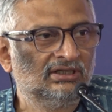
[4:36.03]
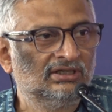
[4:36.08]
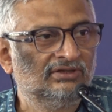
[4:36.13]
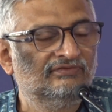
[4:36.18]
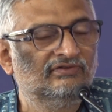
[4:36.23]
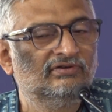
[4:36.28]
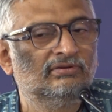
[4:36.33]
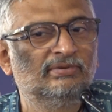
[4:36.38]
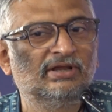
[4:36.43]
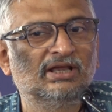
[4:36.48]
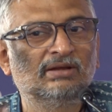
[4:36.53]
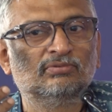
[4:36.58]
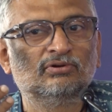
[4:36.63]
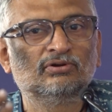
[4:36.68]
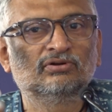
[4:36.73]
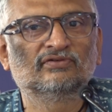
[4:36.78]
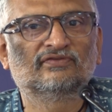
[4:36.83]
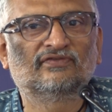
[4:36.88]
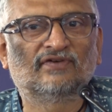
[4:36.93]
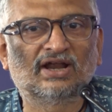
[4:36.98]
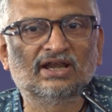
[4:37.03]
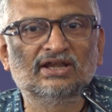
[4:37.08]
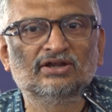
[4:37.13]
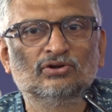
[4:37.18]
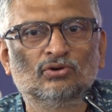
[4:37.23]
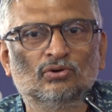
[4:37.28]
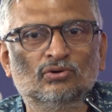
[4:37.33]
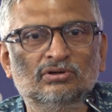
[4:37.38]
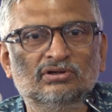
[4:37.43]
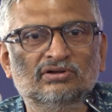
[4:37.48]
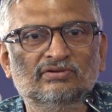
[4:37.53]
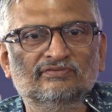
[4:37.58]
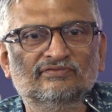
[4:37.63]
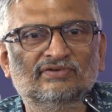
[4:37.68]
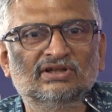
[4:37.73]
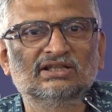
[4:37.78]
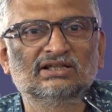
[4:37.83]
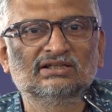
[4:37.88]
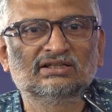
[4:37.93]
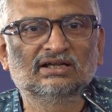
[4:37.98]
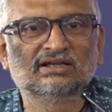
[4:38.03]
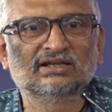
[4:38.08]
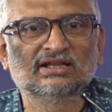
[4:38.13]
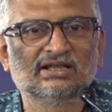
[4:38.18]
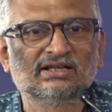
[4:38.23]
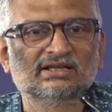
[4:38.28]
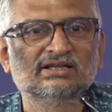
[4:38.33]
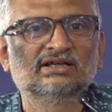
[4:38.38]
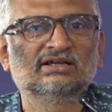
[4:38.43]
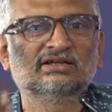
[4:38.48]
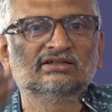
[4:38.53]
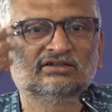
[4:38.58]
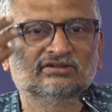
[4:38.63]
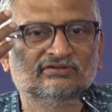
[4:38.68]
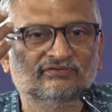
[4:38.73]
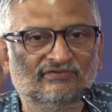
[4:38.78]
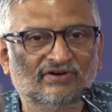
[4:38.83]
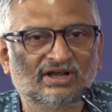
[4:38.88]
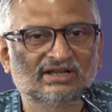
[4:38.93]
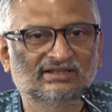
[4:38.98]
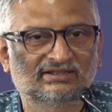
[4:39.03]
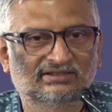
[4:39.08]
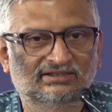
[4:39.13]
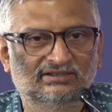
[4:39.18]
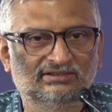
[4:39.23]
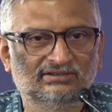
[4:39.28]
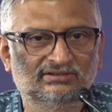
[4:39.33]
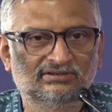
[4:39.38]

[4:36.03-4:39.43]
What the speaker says: you will be able to find out whether that area is worth